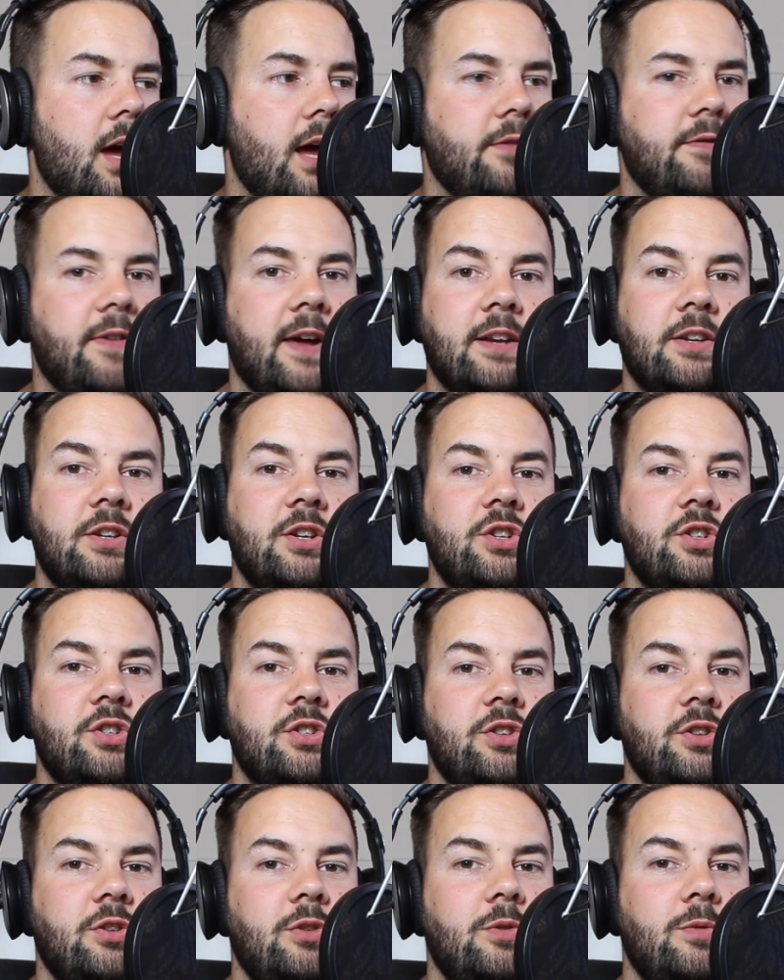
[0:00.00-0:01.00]
advantage
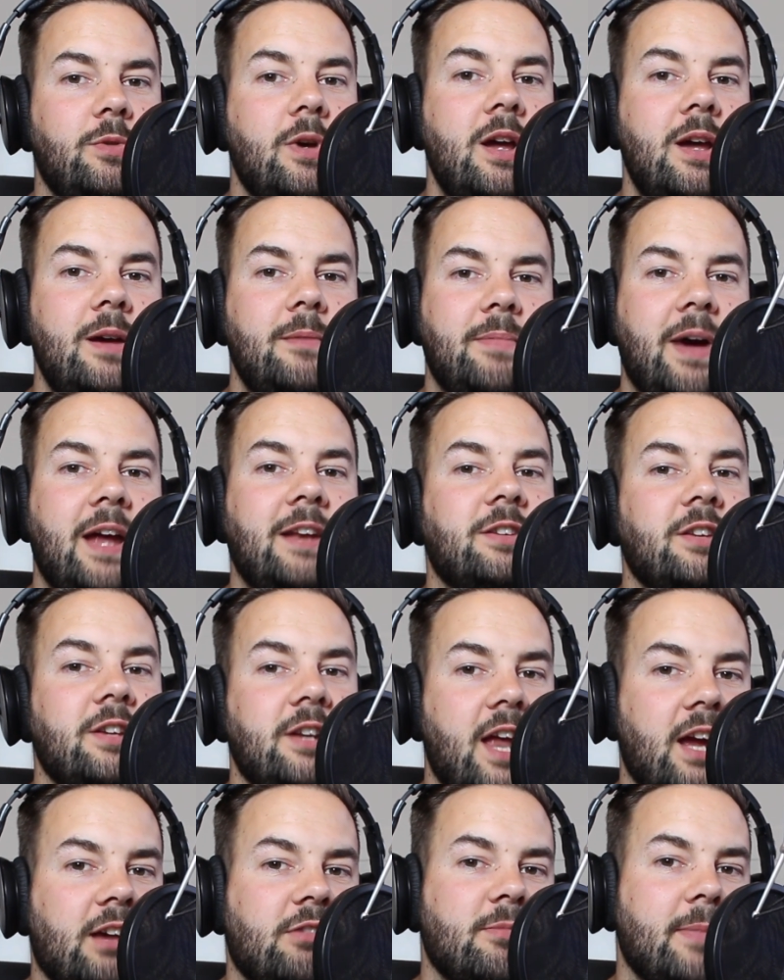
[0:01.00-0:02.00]
to paint a
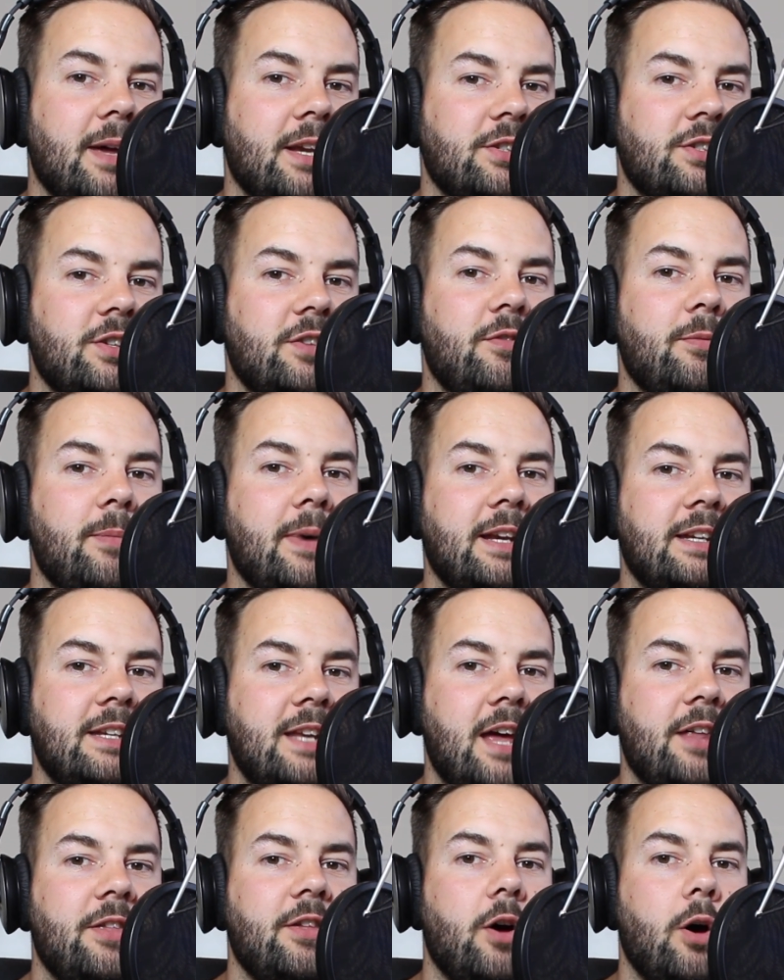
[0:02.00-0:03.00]
necromancer for my
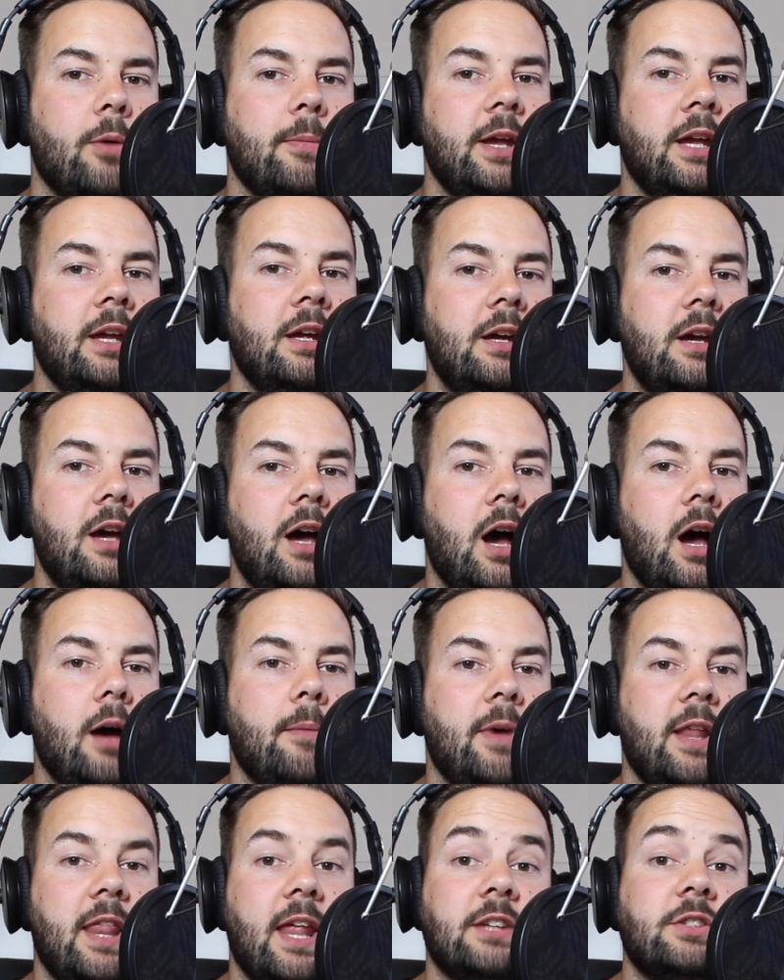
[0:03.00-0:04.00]
death army,
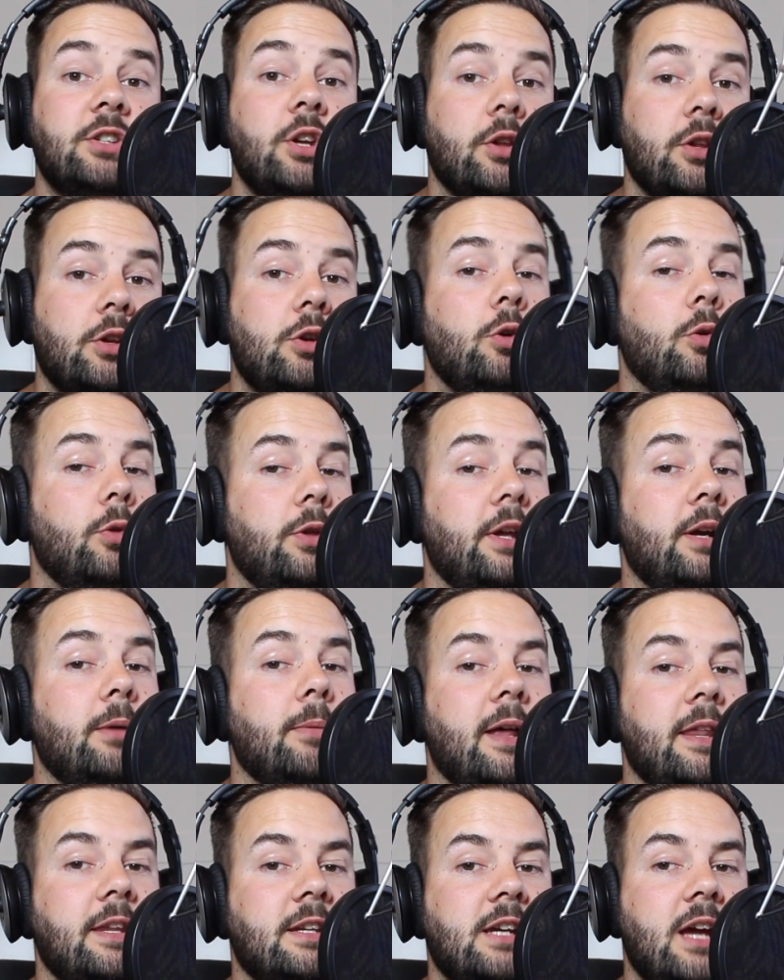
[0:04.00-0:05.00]
and that's the other cool thing
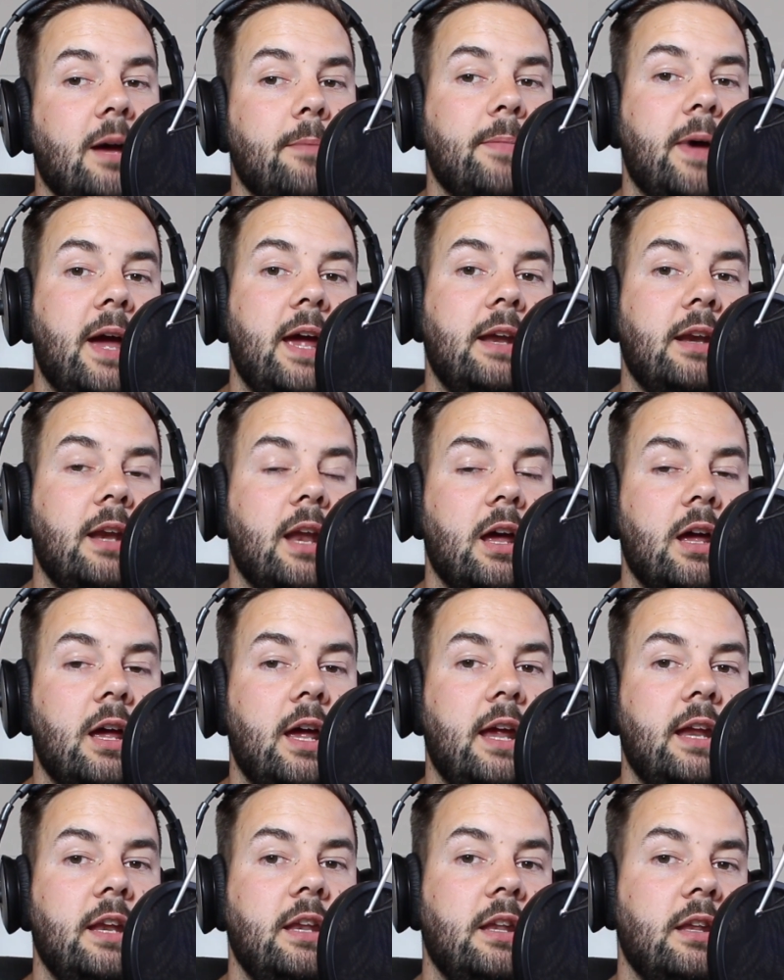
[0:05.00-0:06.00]
about this campaign.
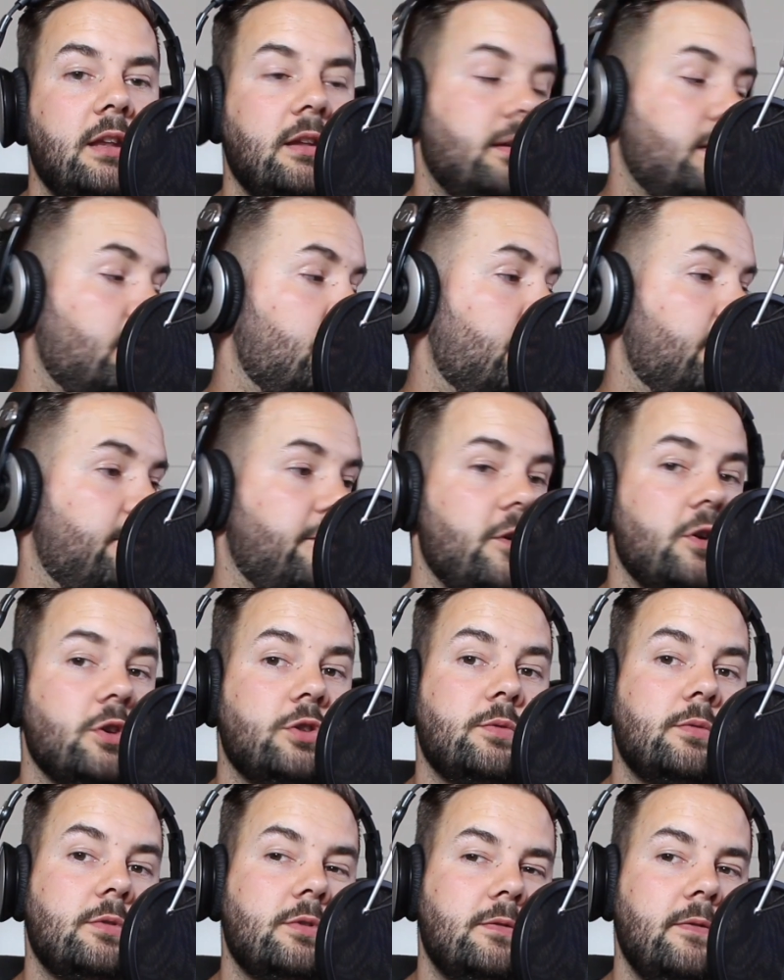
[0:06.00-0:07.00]
In the
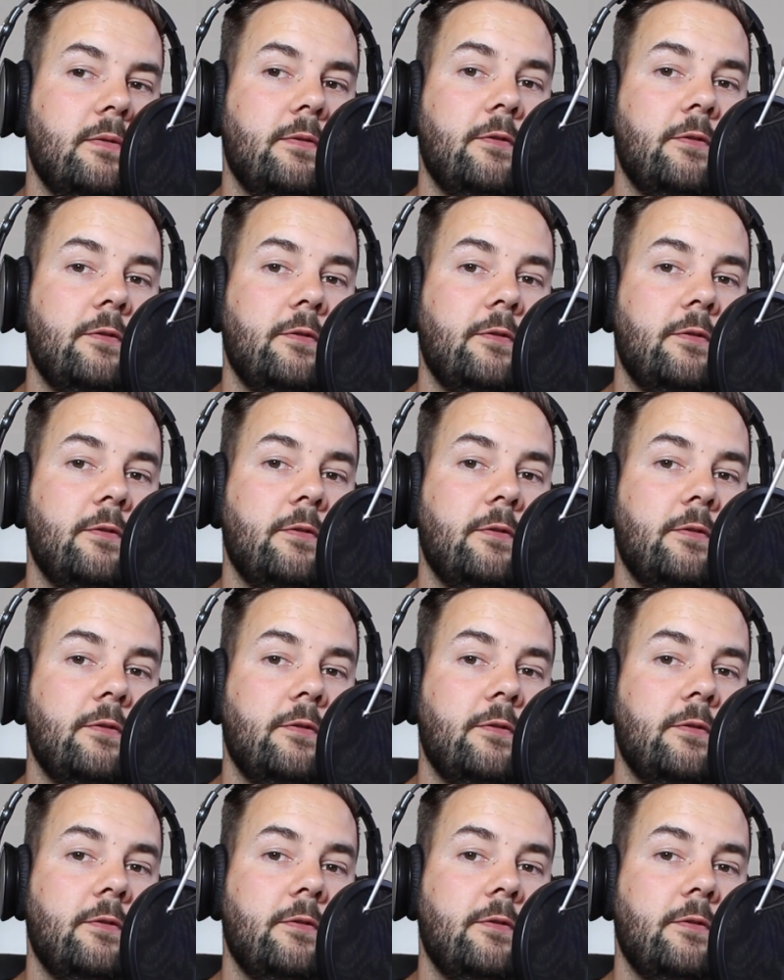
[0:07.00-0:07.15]
first